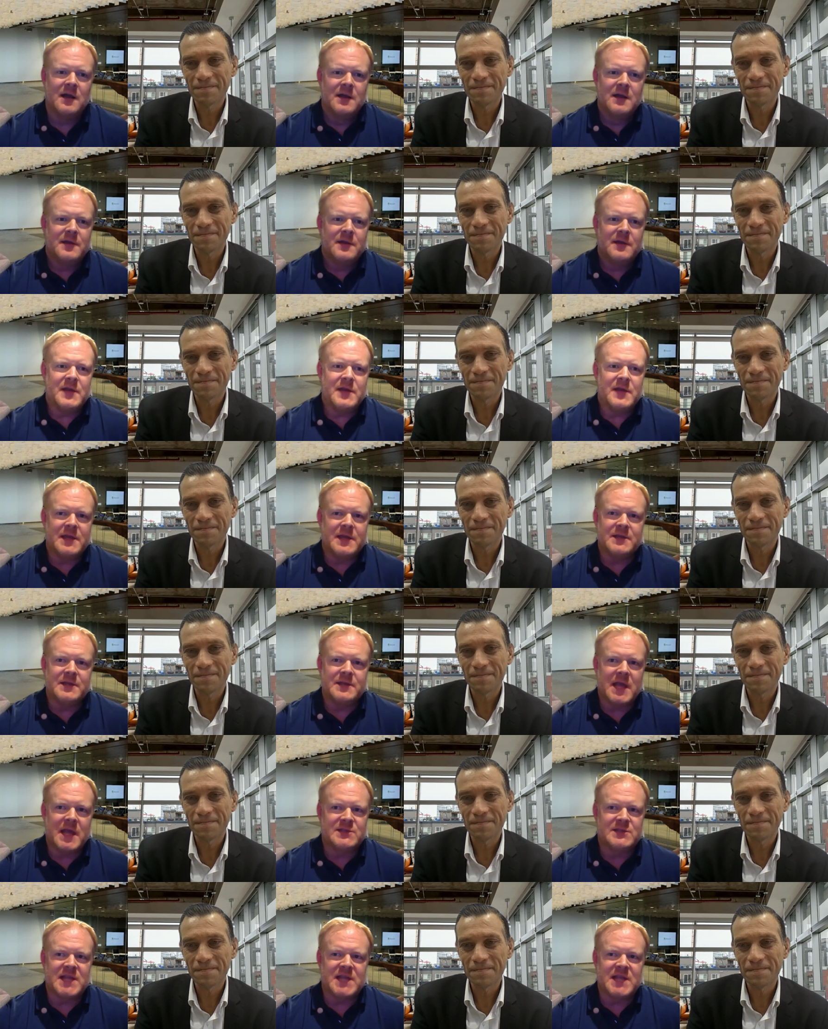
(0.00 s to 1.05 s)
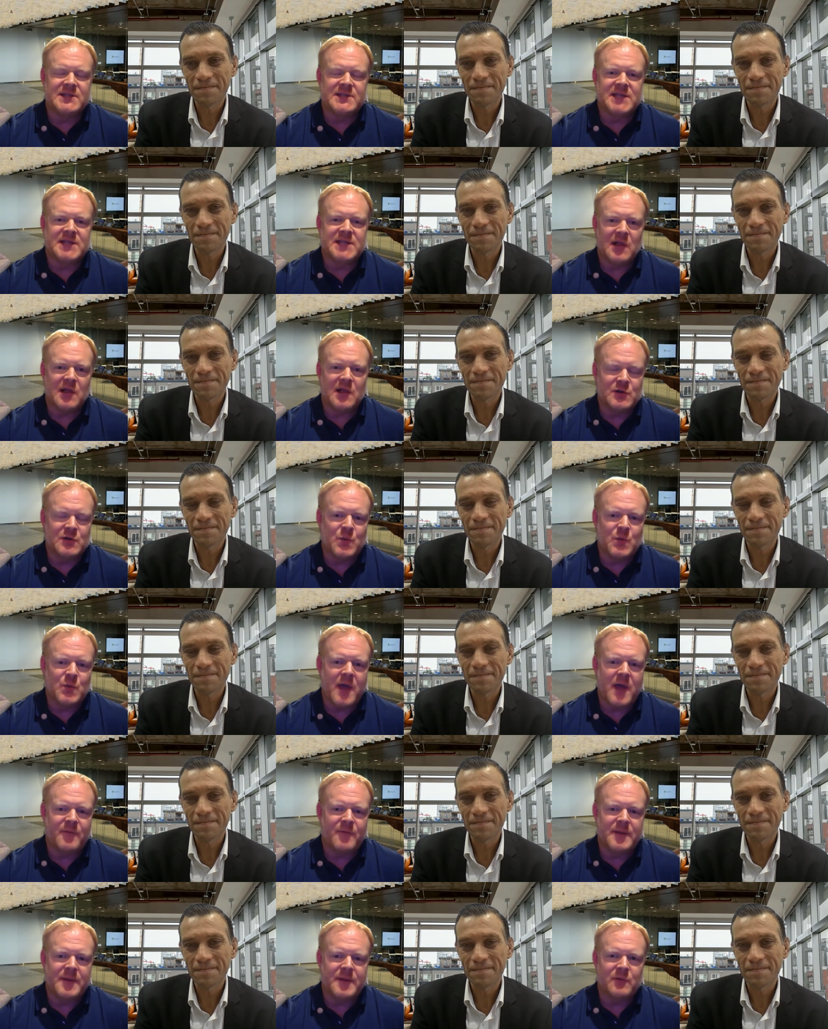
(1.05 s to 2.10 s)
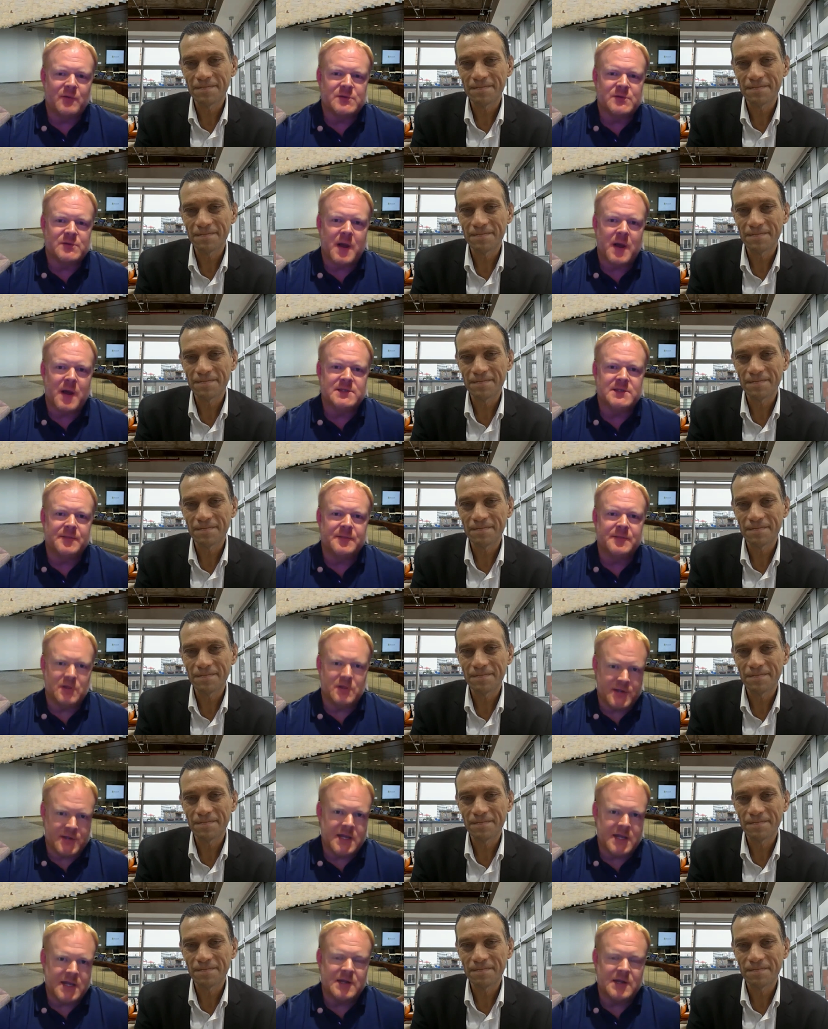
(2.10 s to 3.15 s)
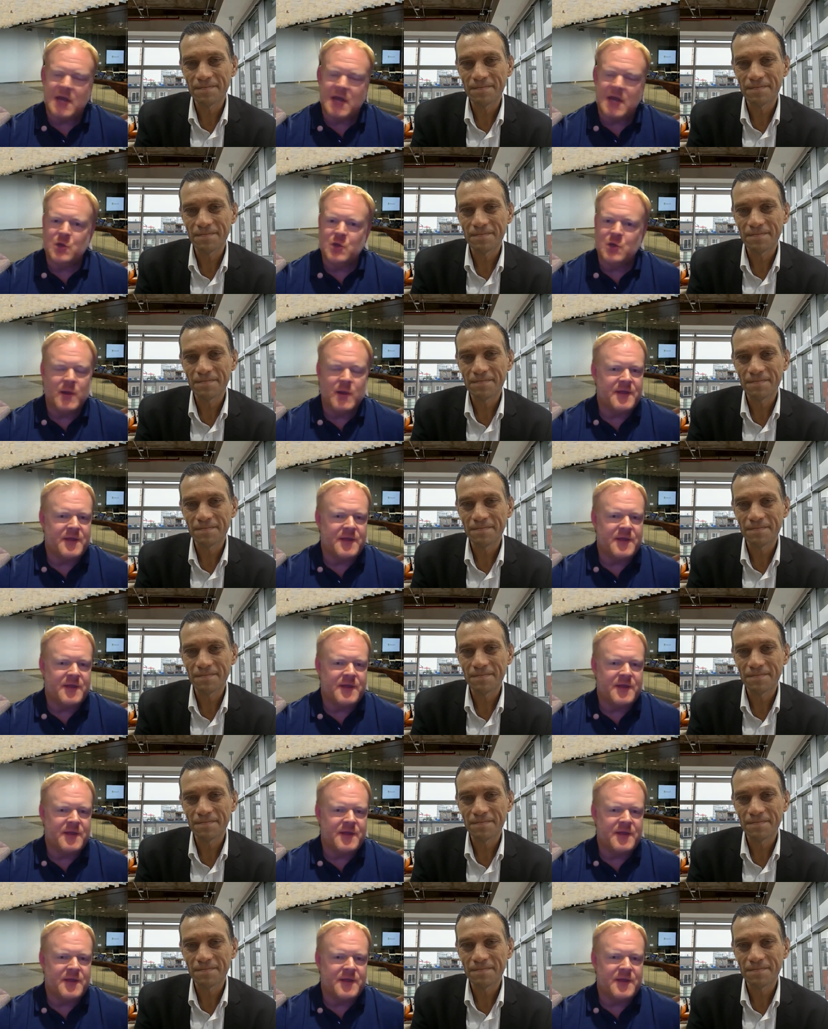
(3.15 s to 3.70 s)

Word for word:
Speaker 1: uh, as as sellers, we have a big responsibility, and, and